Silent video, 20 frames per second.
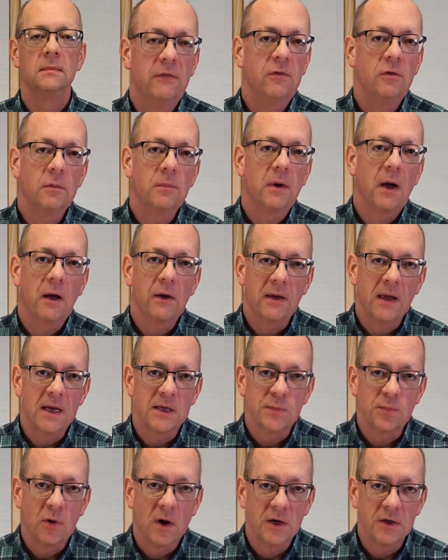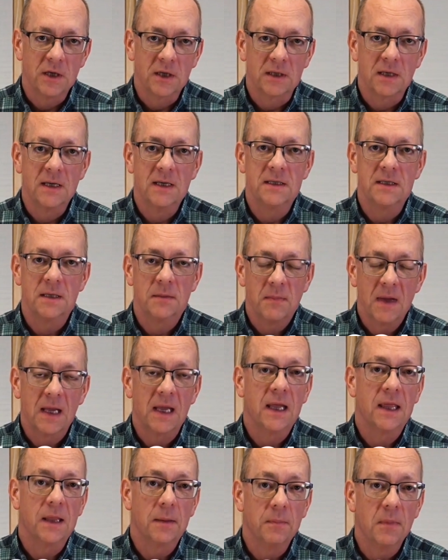If your biogas project isn't
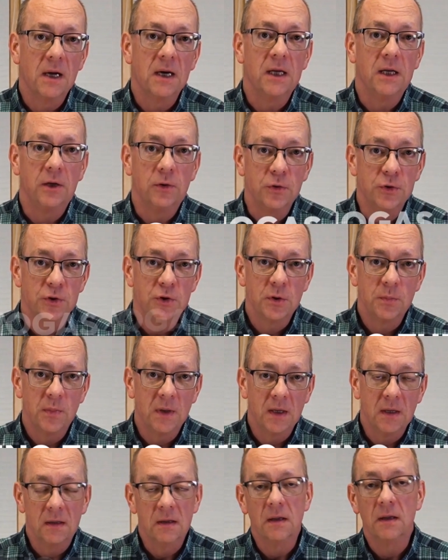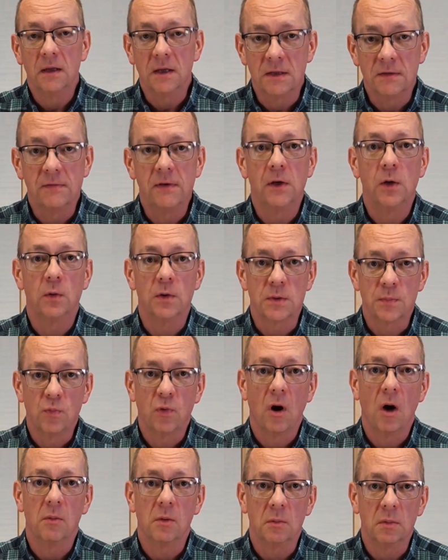making the money you should be, then this video is
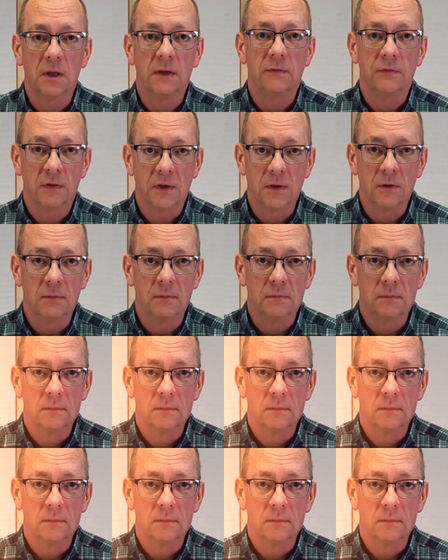probably for you.